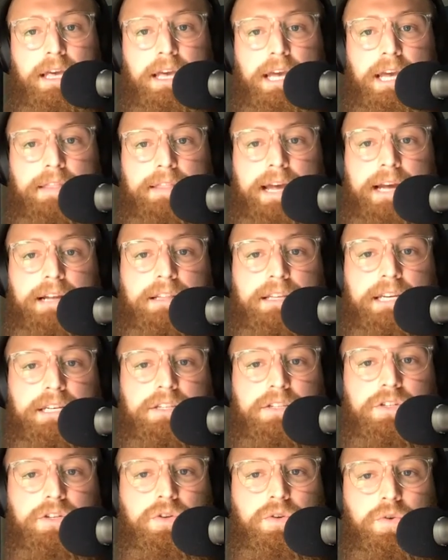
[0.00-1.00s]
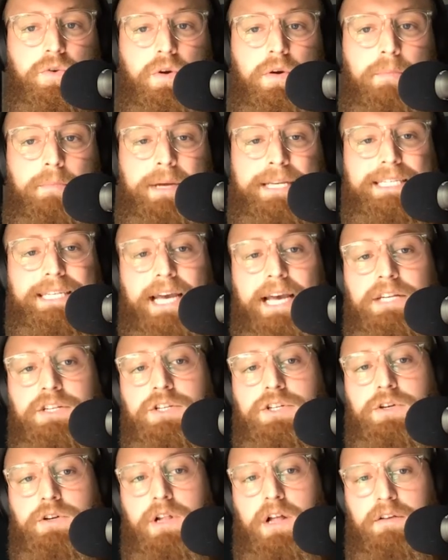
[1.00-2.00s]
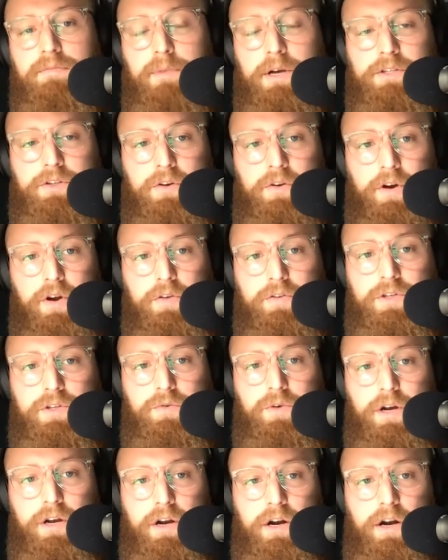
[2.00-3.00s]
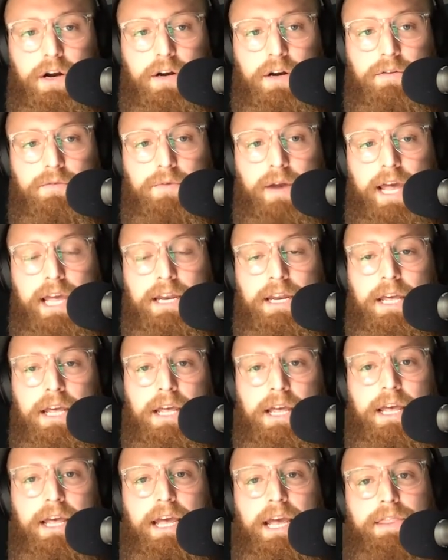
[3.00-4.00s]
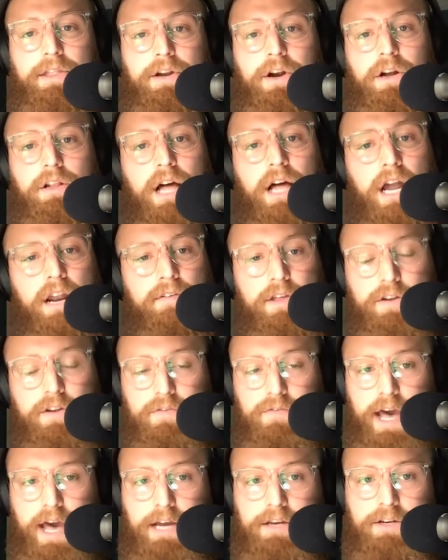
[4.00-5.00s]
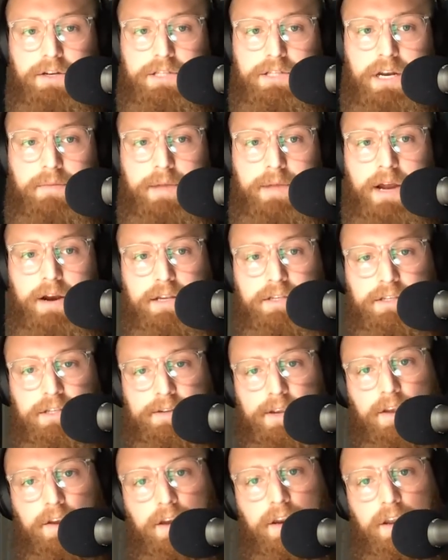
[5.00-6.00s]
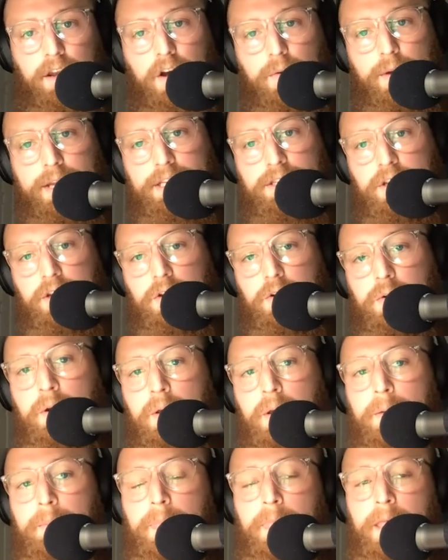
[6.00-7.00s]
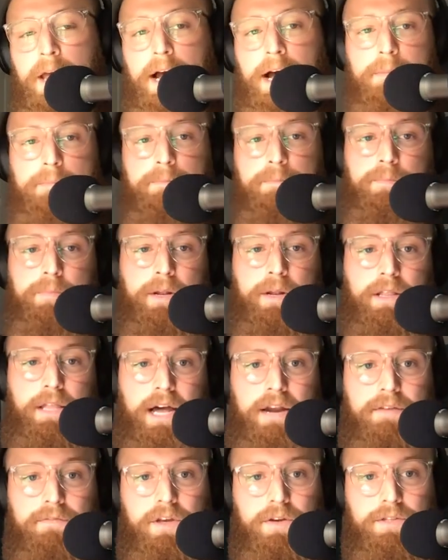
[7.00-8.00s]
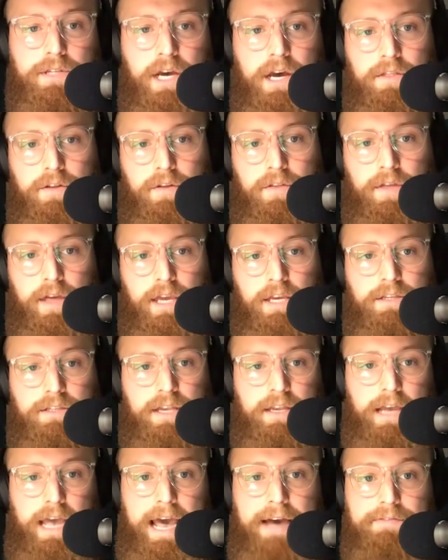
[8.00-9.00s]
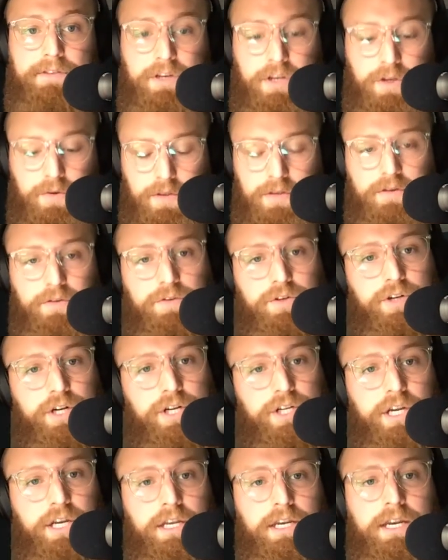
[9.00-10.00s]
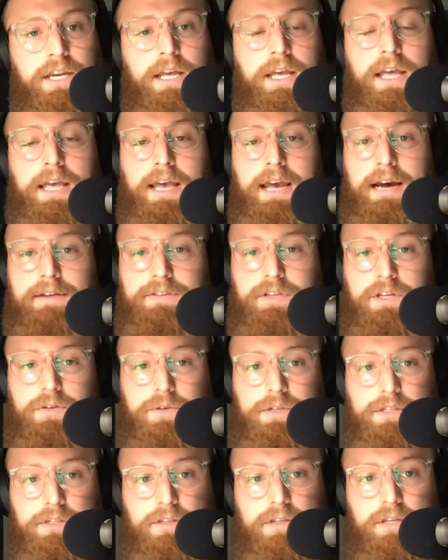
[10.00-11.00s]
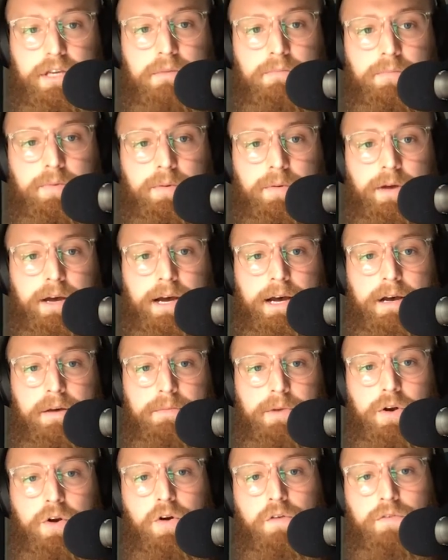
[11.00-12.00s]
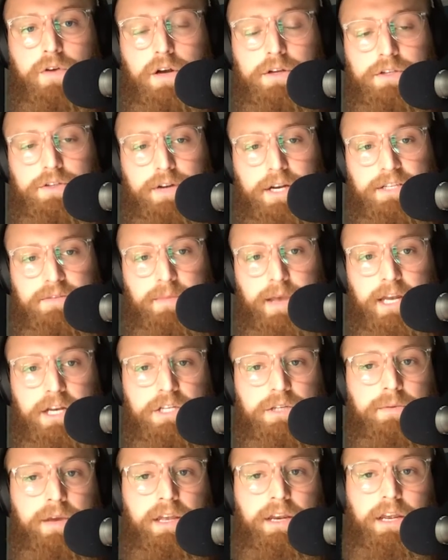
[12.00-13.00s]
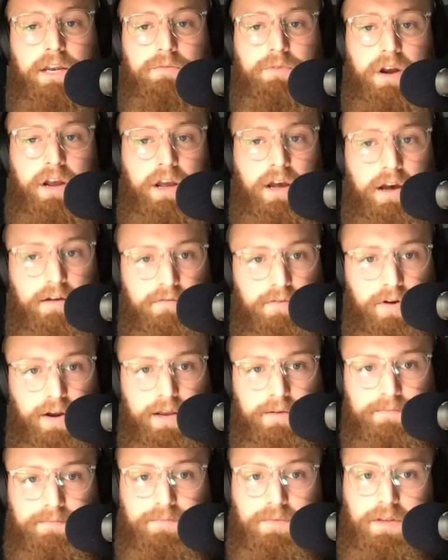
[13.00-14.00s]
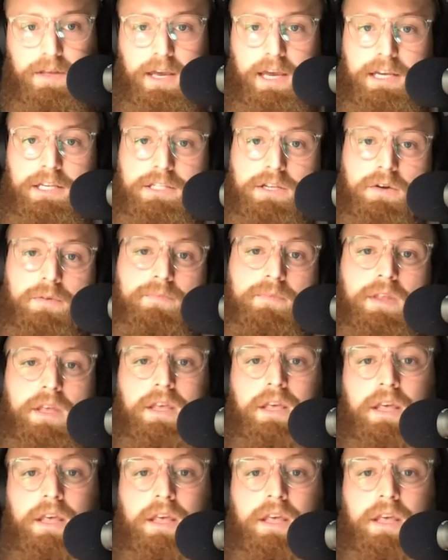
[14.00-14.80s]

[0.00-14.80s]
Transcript: And that leads to potential of muscle growth to occur, right? And there are a lot of other factors that I'm not necessarily going to go into, but a lot of those other things have to do with nutrition, have to do with sleep, your overall stress management and recovery. Okay, so